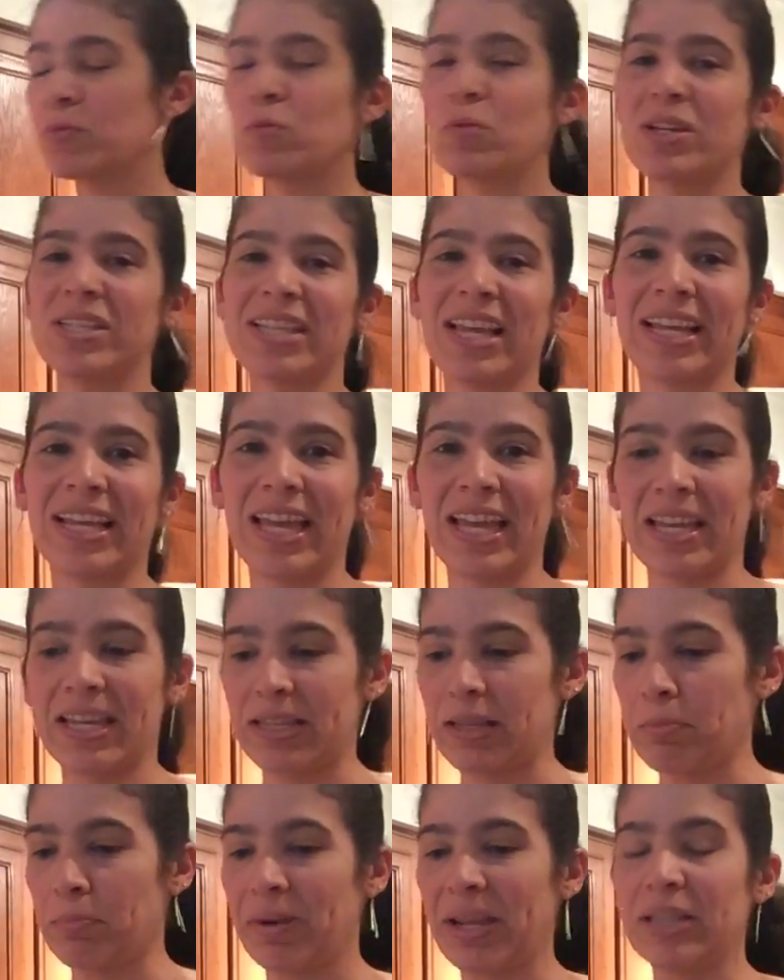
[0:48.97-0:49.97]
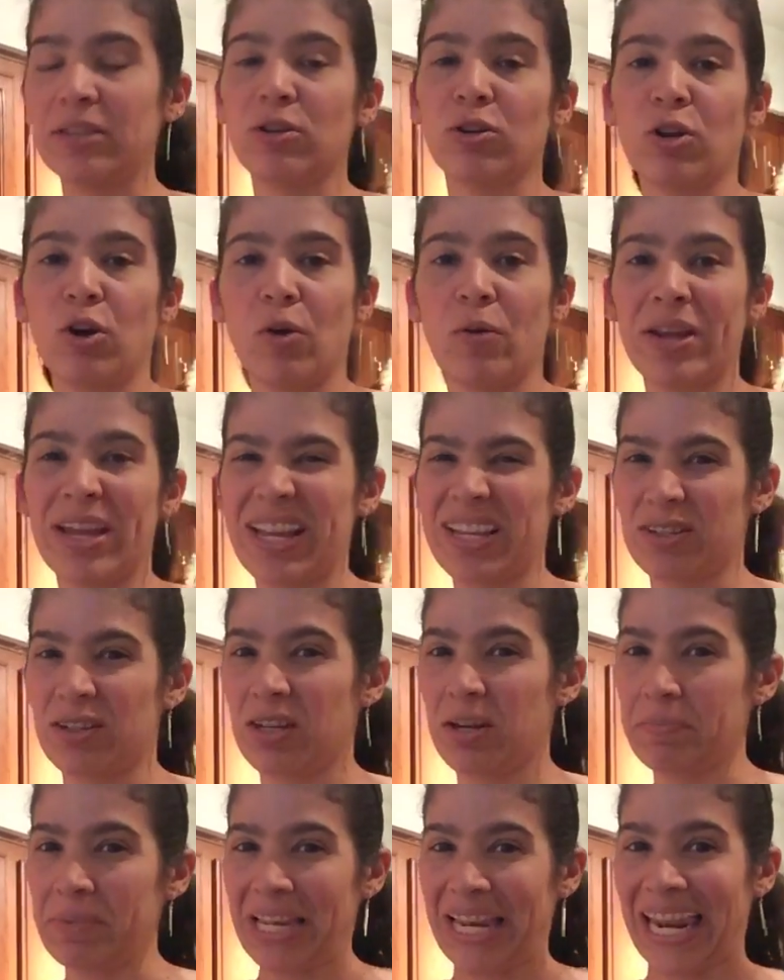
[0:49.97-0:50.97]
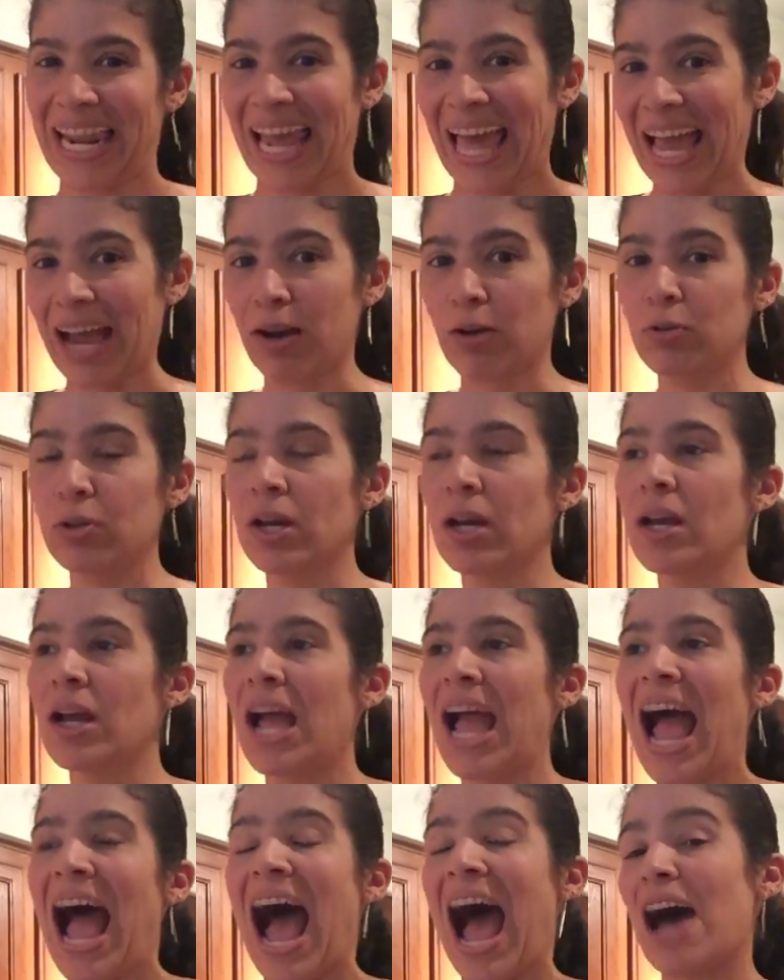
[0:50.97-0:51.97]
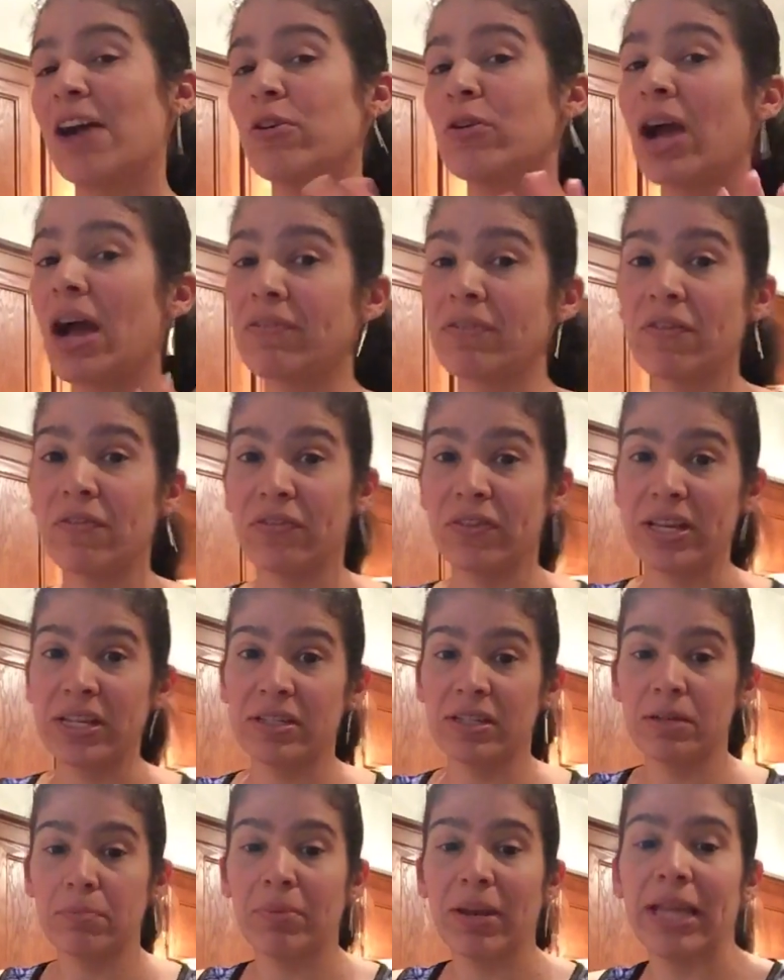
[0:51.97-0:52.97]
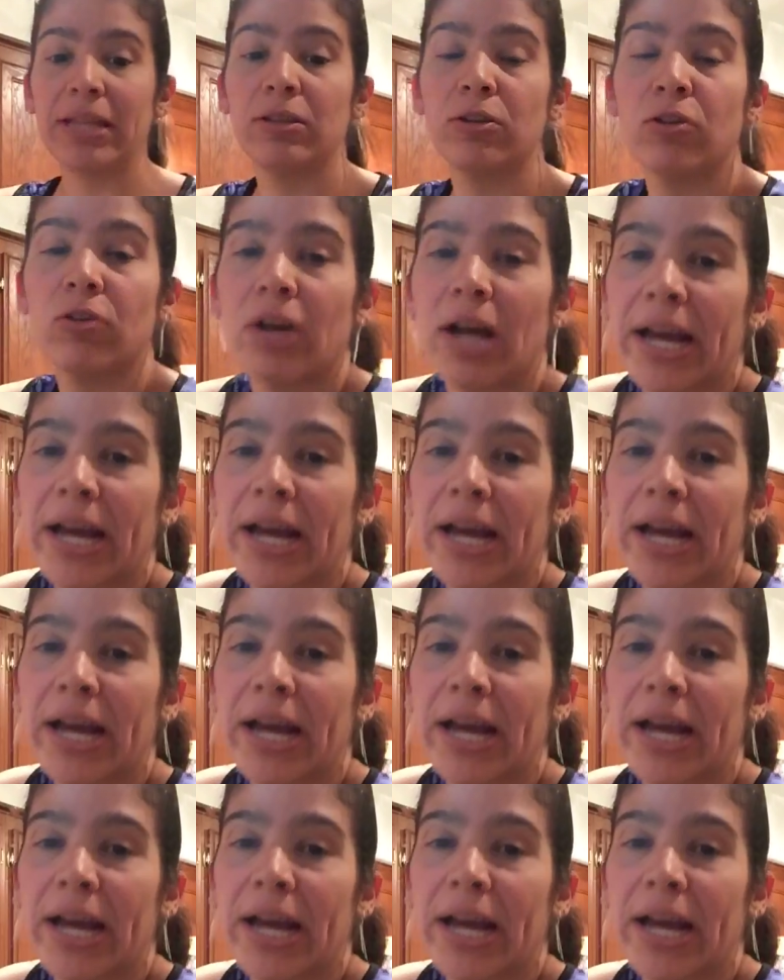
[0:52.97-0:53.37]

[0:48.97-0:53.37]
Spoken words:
Once I get the blender going, it's gonna be loud. I don't have a fancy blender.